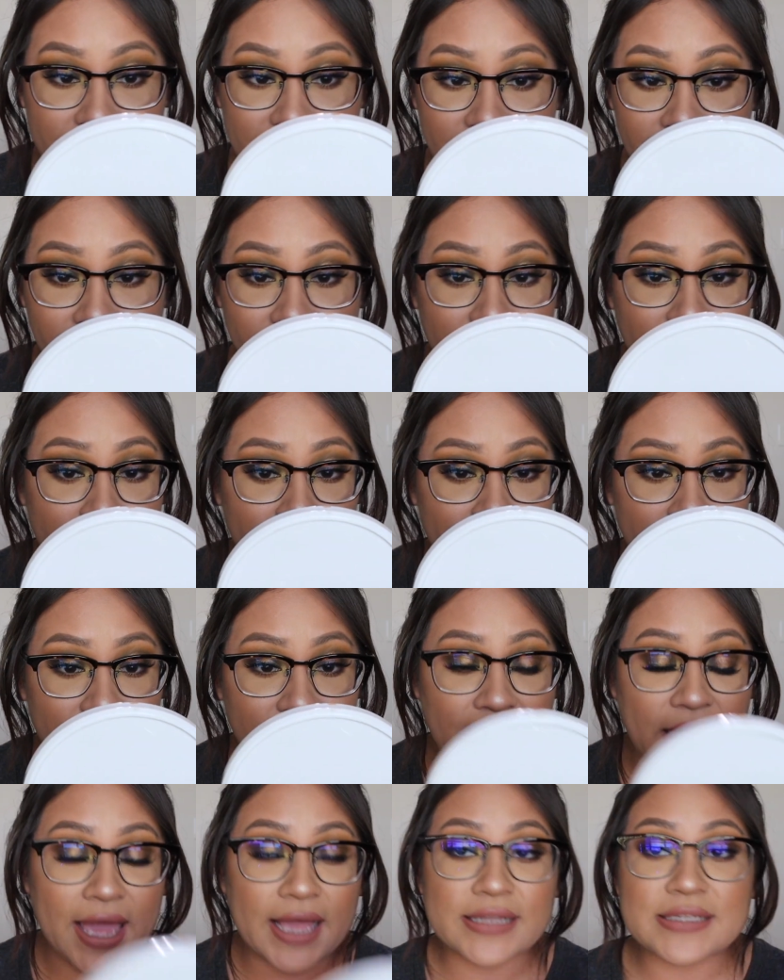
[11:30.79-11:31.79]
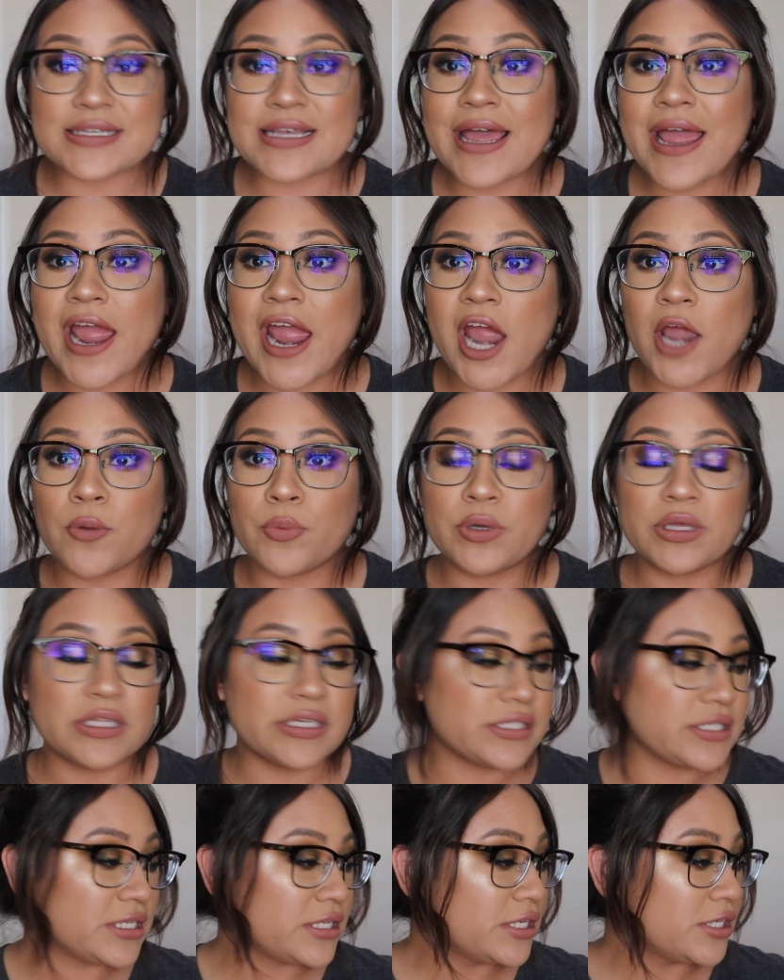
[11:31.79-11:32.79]
But other than that, I
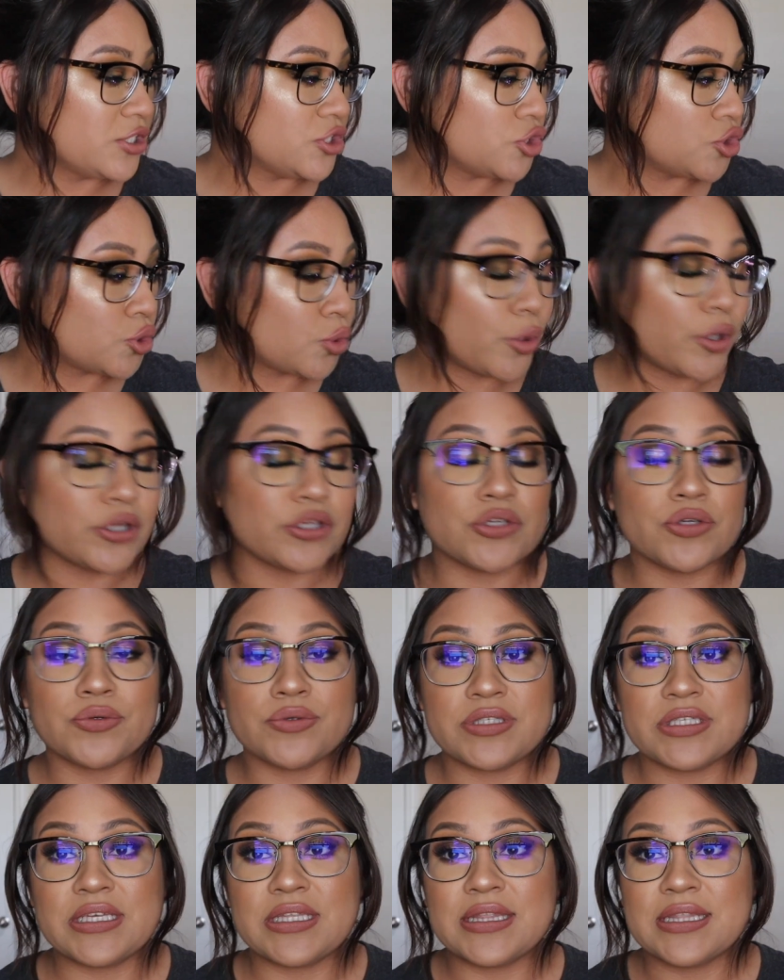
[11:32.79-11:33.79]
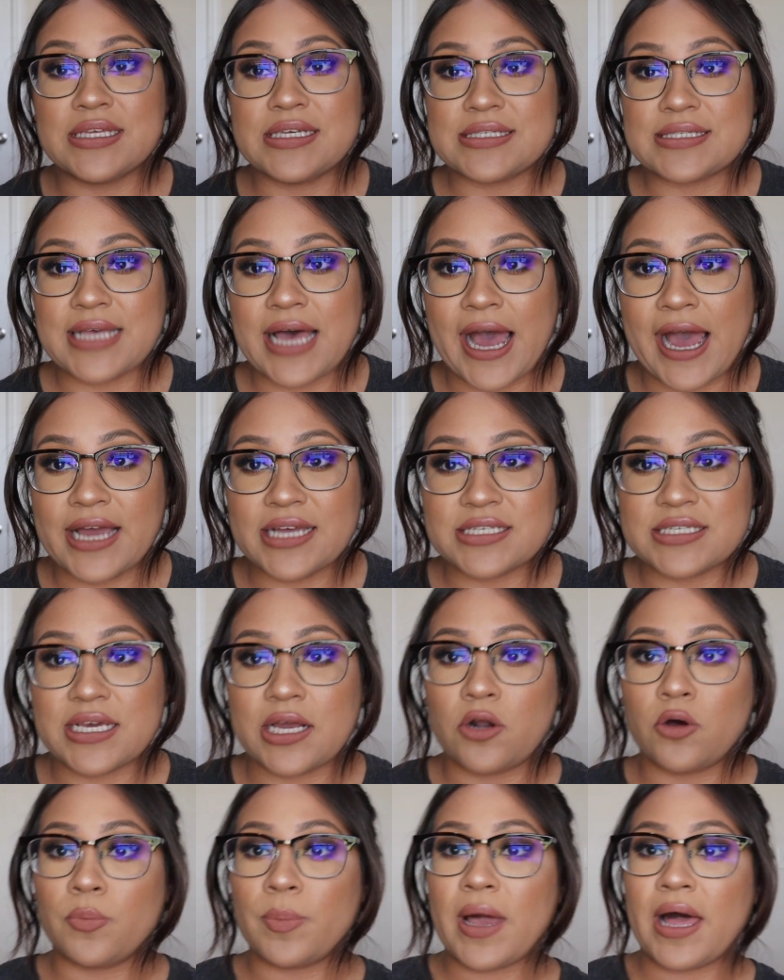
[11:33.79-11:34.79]
really did enjoy using this
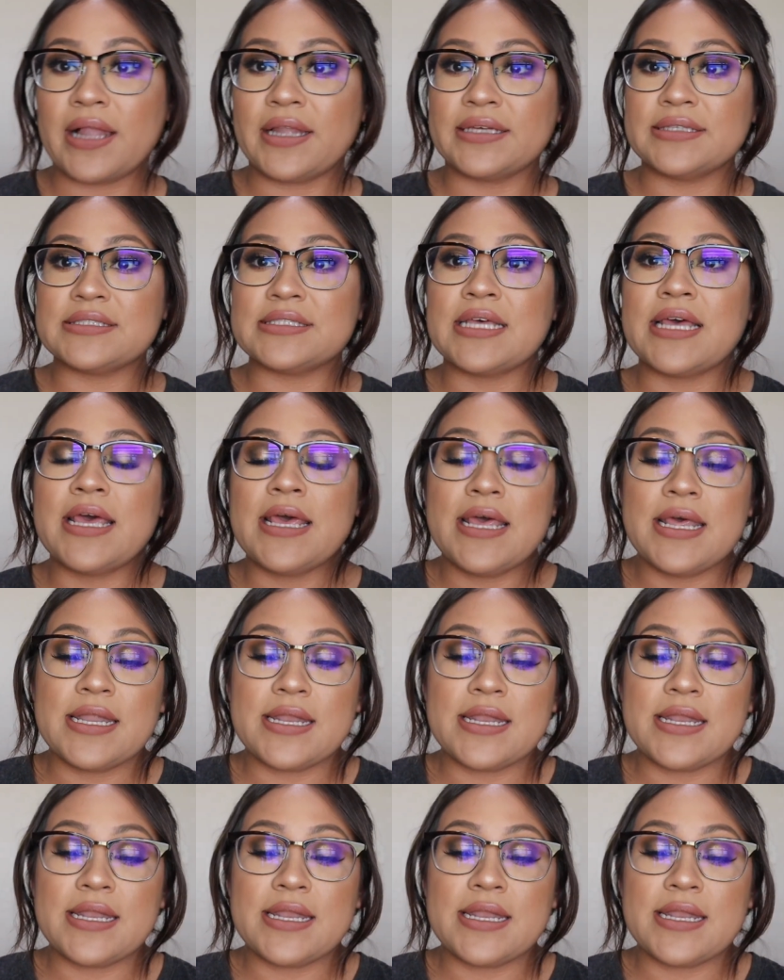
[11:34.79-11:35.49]
eyeshadow palette.